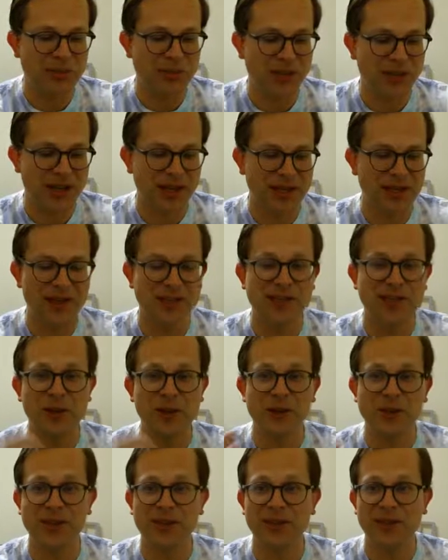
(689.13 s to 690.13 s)
are like
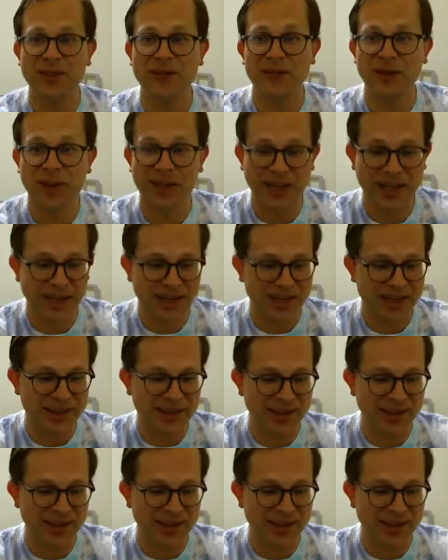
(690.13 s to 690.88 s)
exclusively for high end